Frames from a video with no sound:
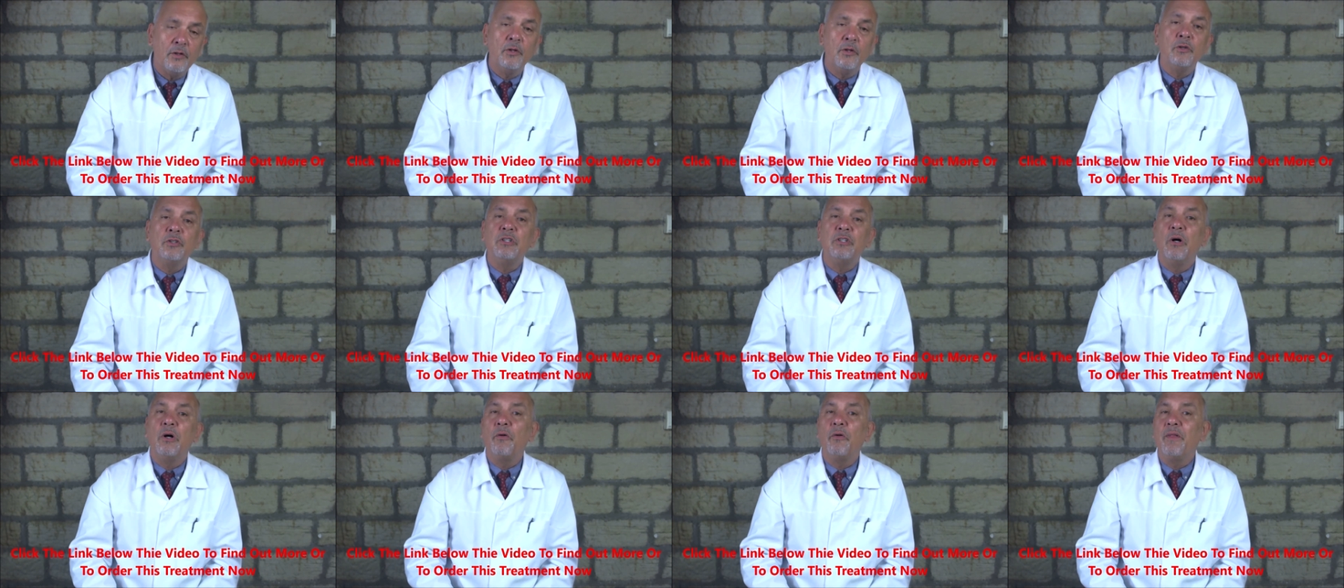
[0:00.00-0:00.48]

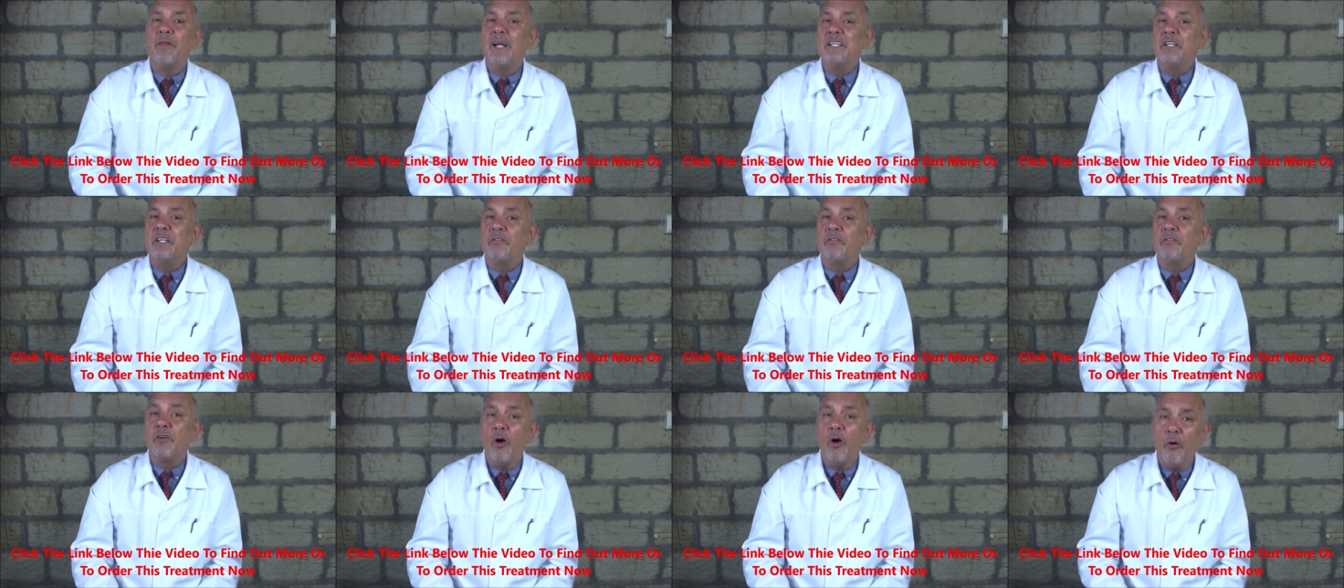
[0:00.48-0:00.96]
So then
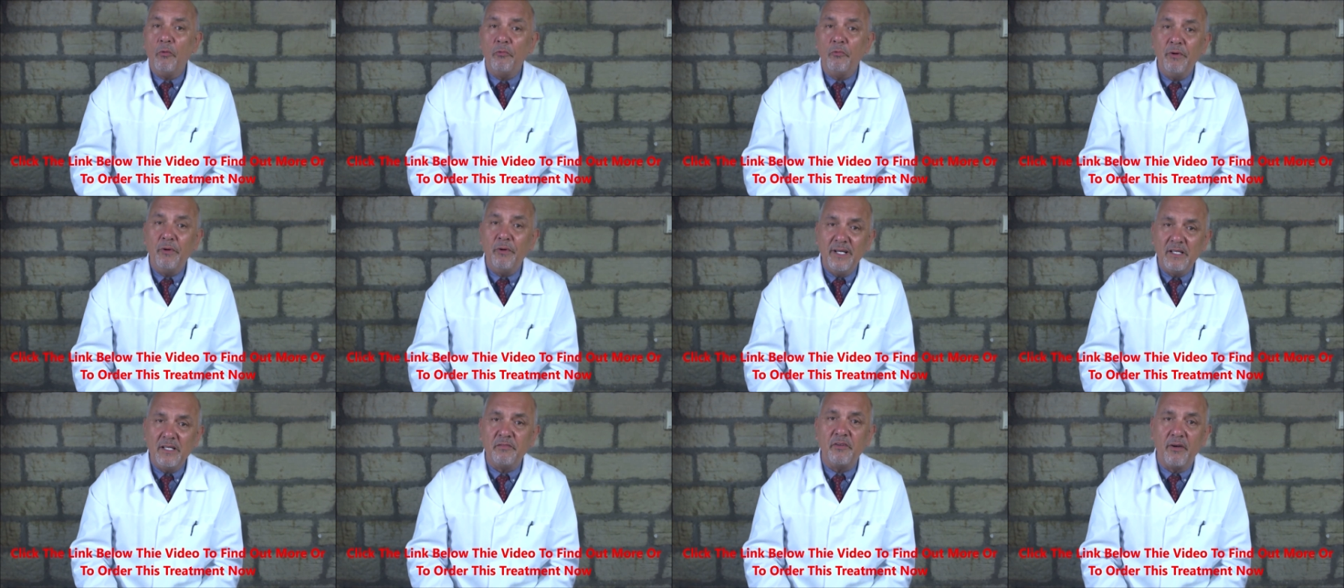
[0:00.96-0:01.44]
you've got
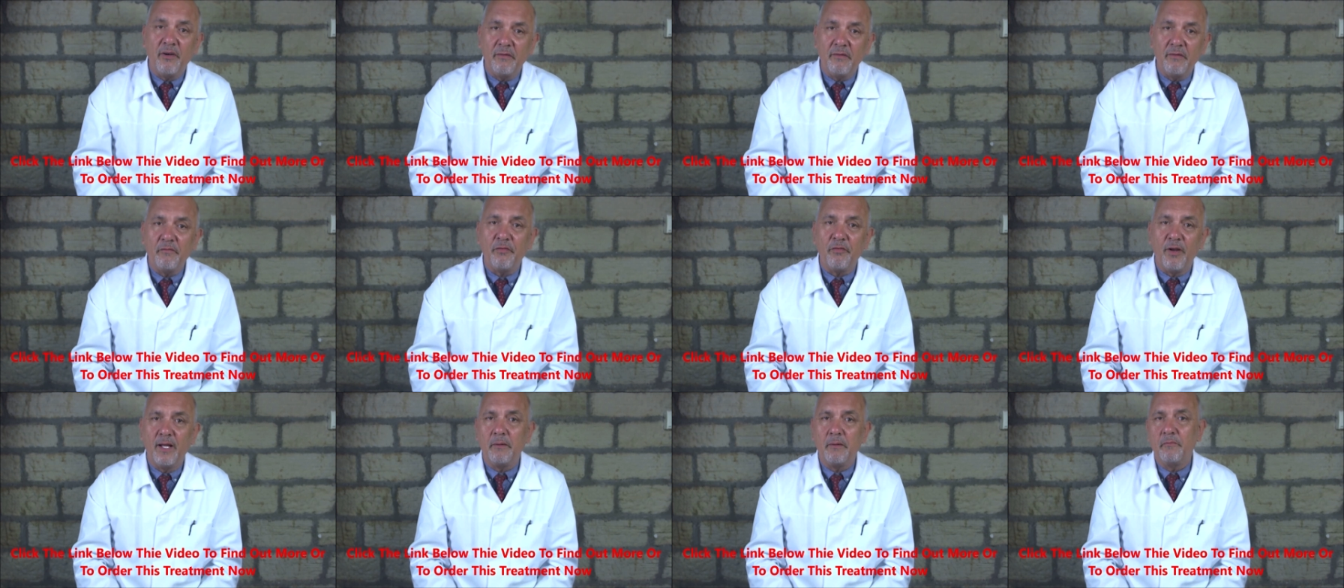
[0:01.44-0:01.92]
rid of your
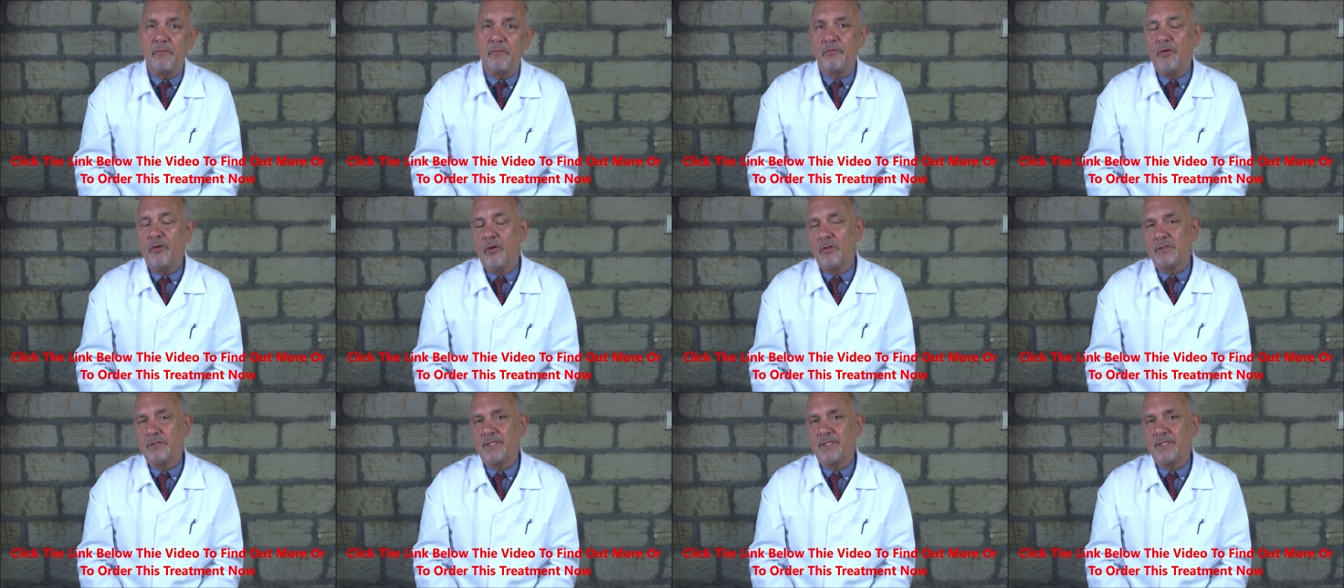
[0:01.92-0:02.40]
inflamed
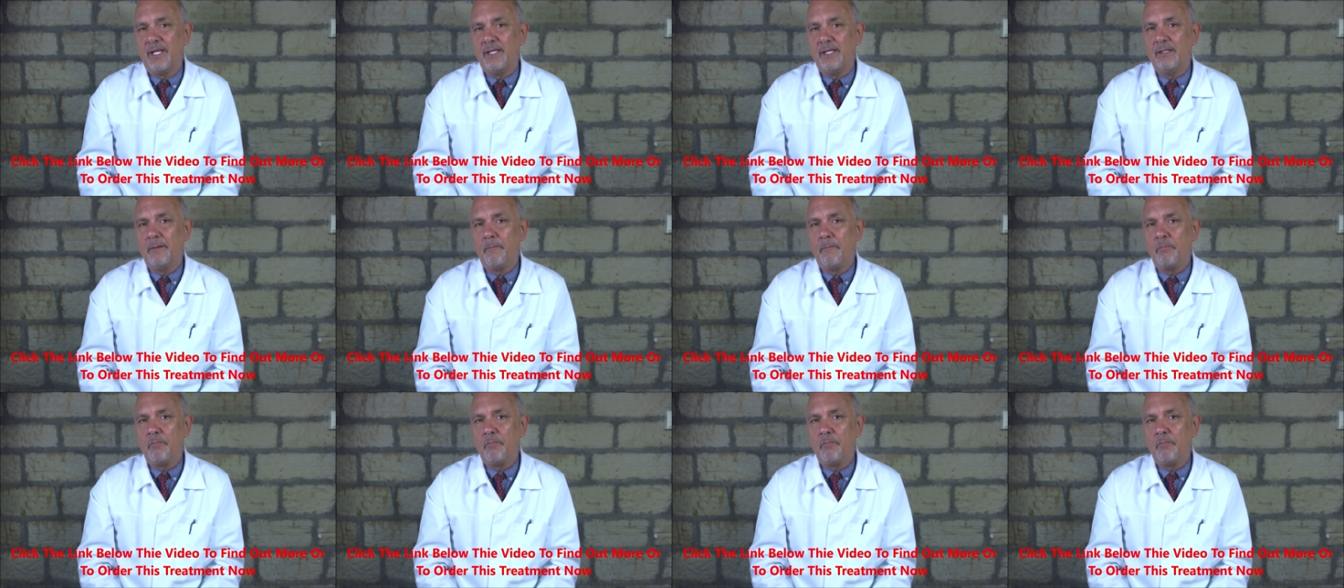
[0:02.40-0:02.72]
foreskin.